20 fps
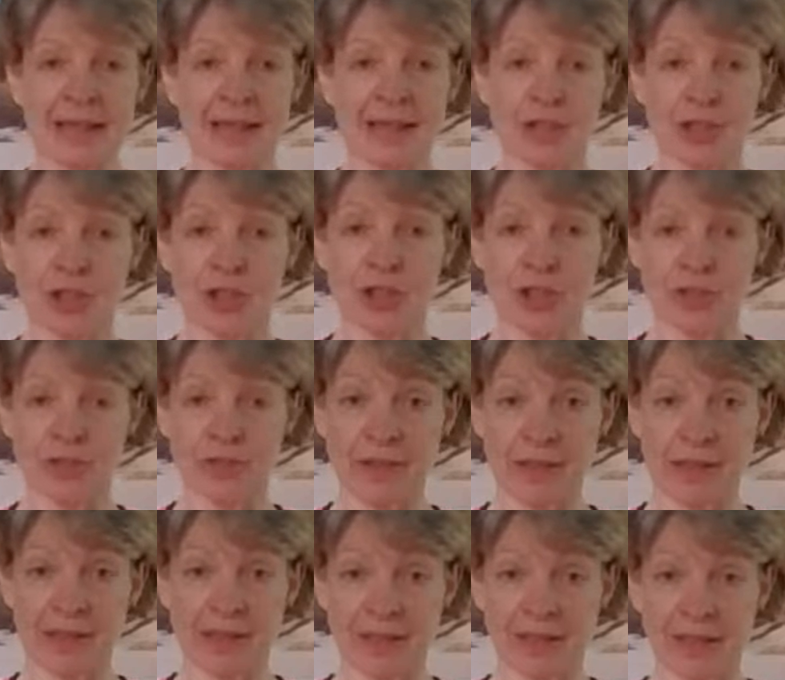at the
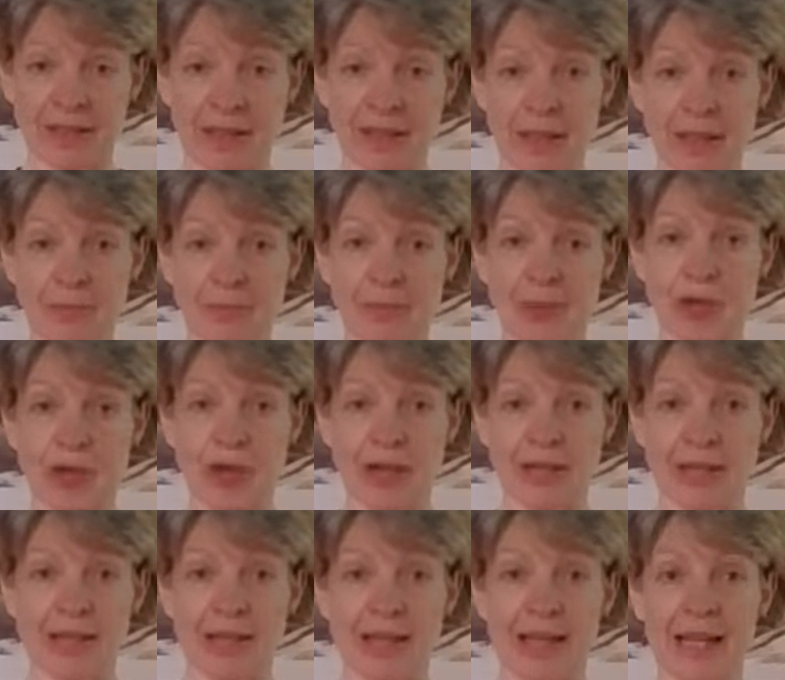cervical
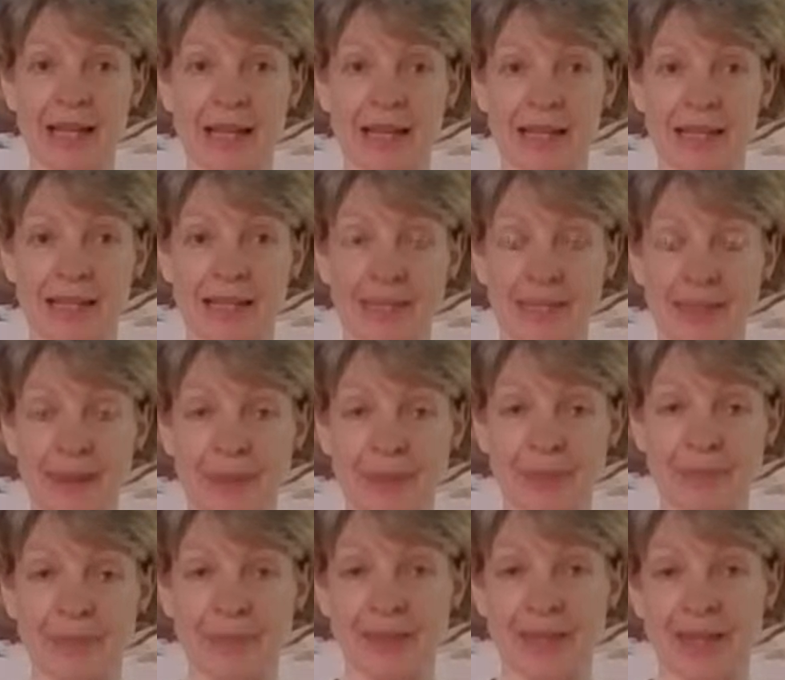part. So
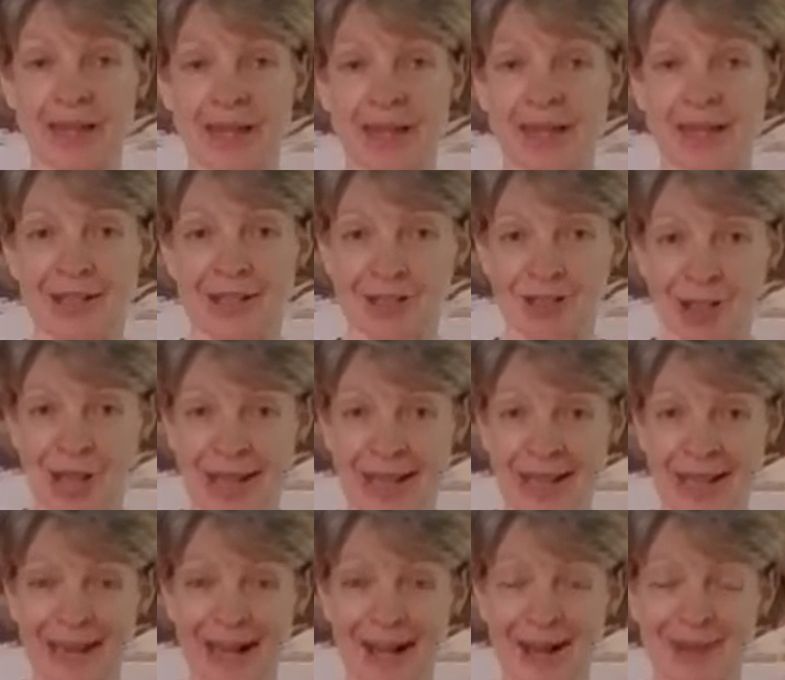
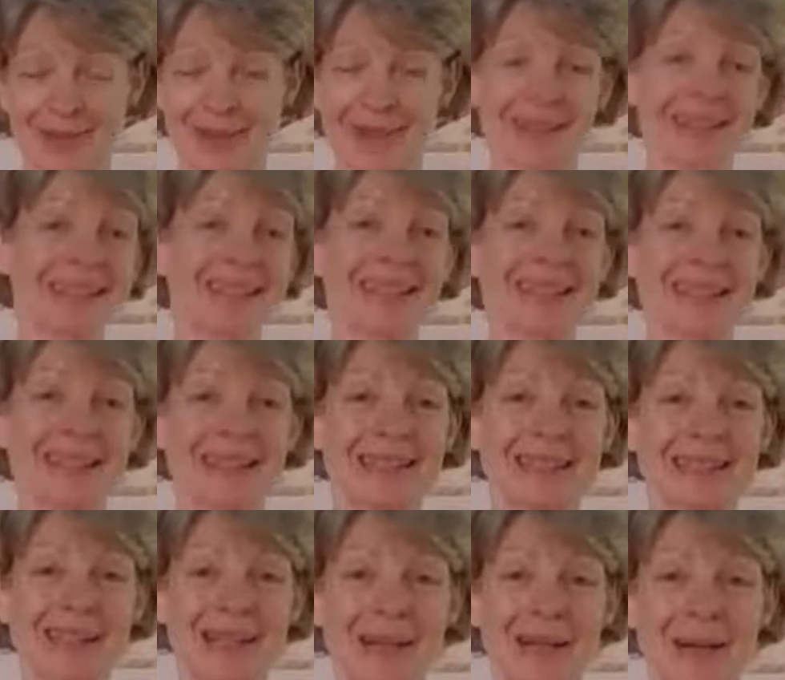check it out.
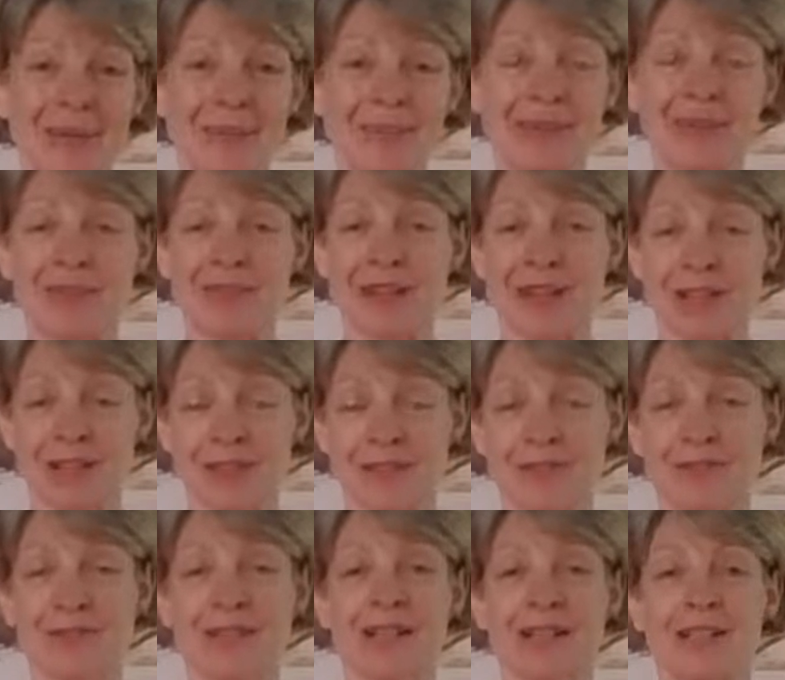Invite
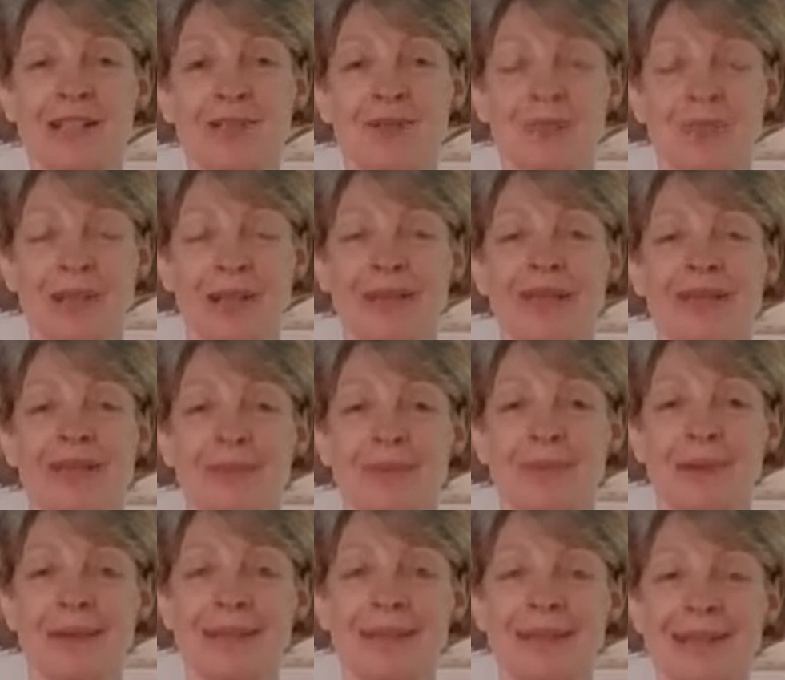your friends to practice
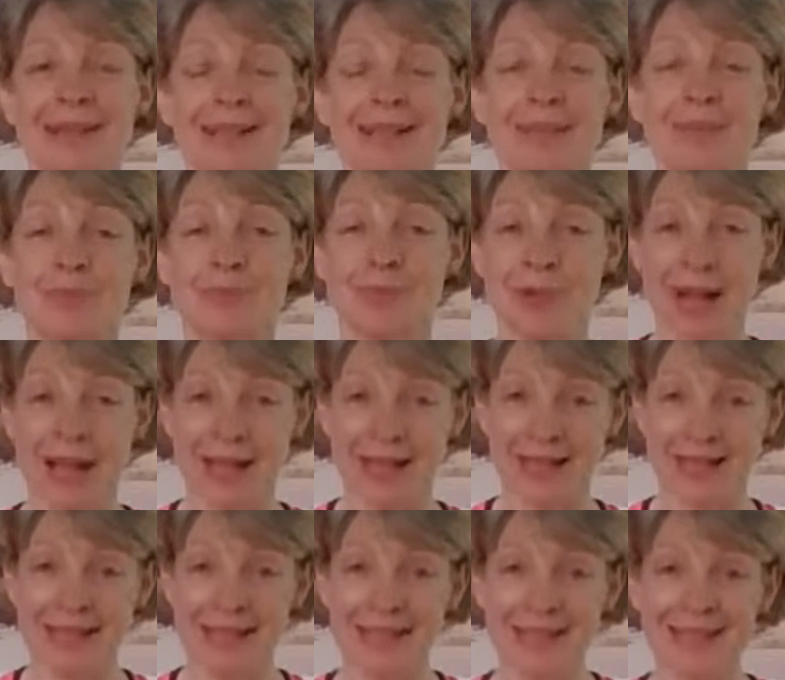with us.
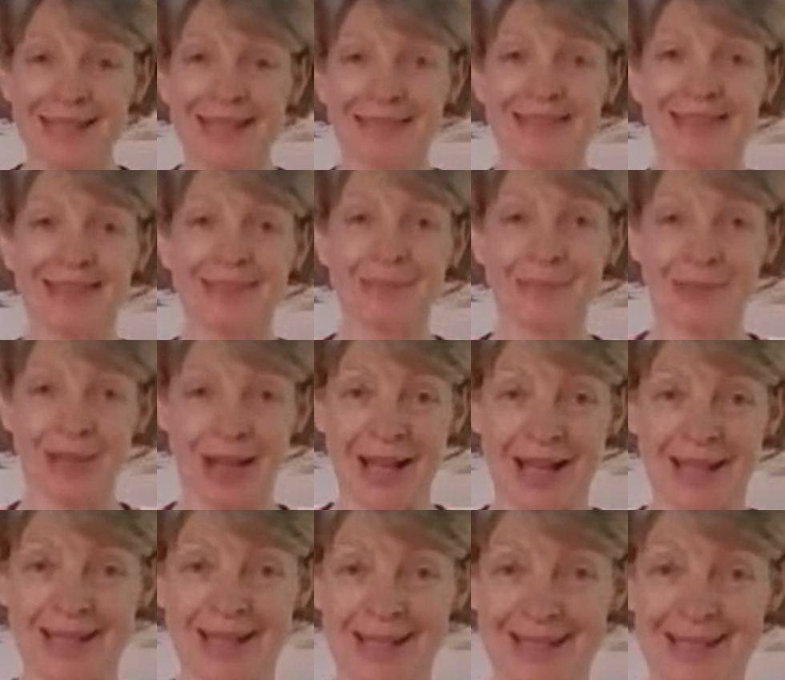Practice,
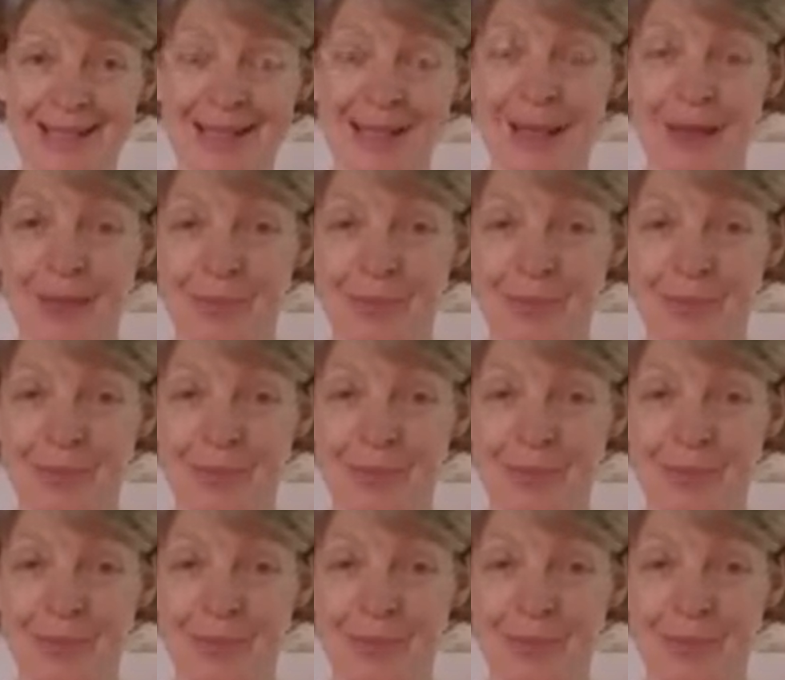practice,